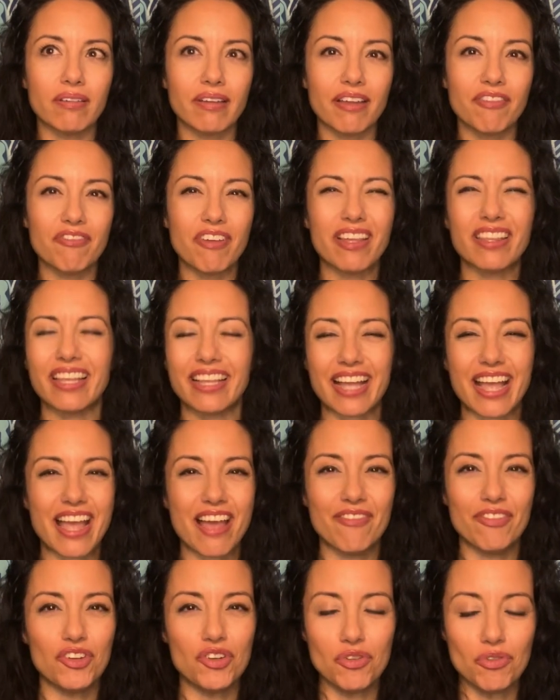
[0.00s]
I find like I
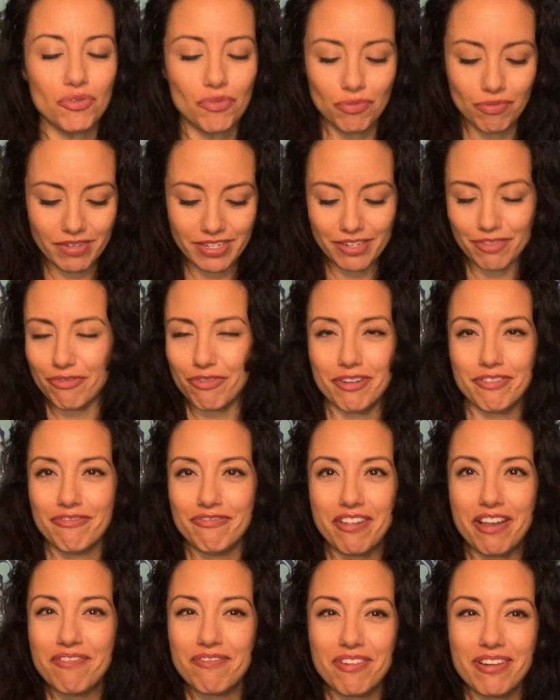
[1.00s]
have a new different
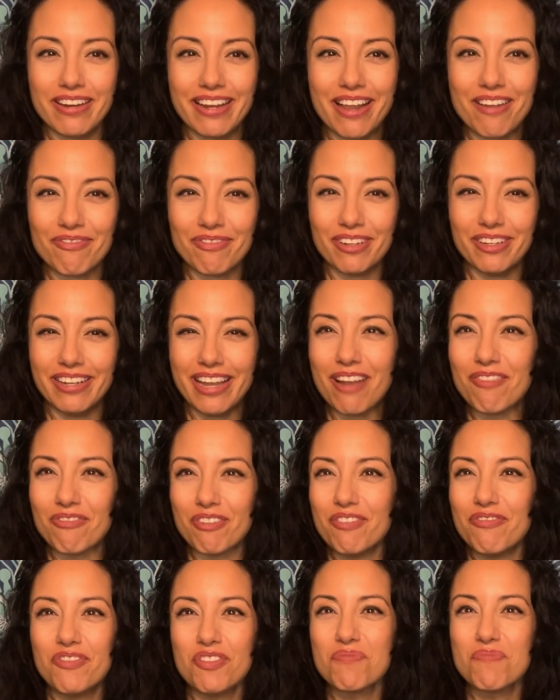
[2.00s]
favorite every
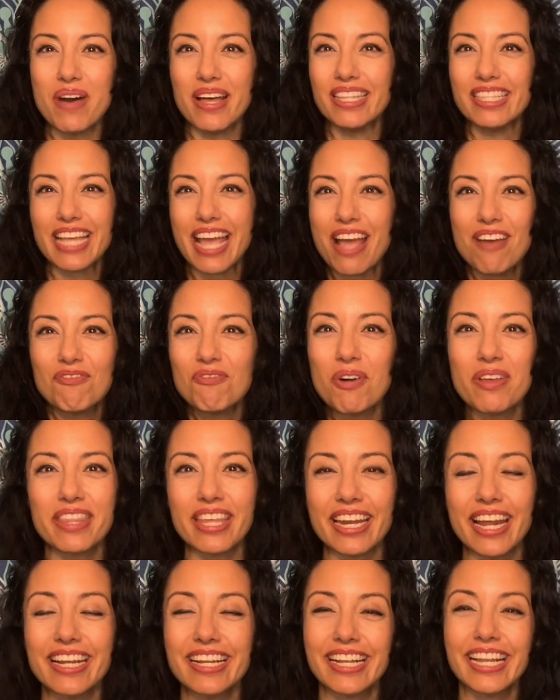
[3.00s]
every few months. I have one
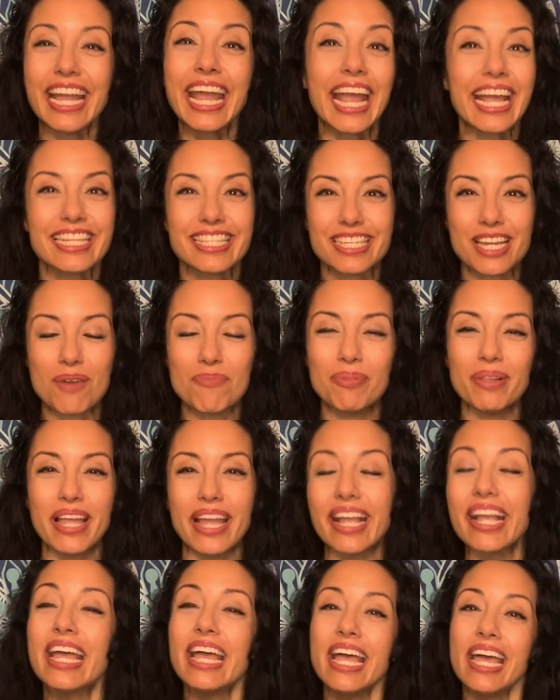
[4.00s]
that I can't stop
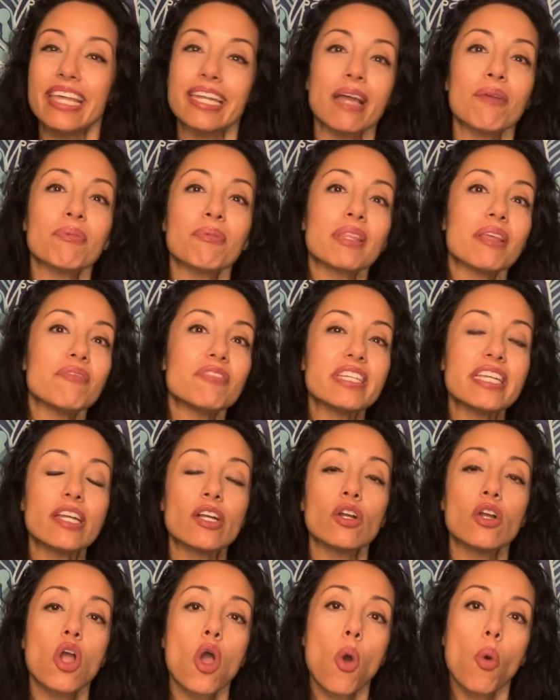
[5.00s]
playing and I would love to
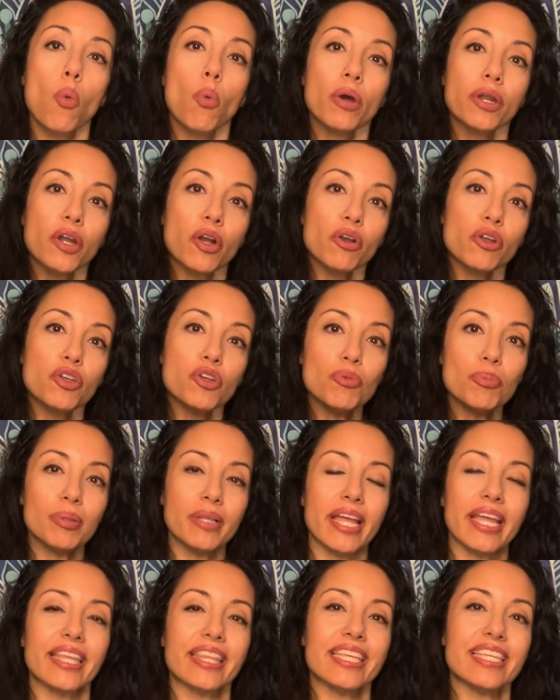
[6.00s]
hear what are you
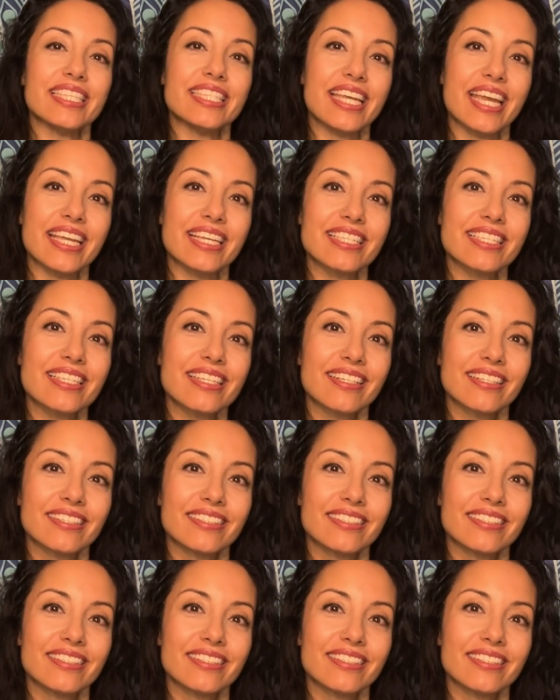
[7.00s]
playing these days?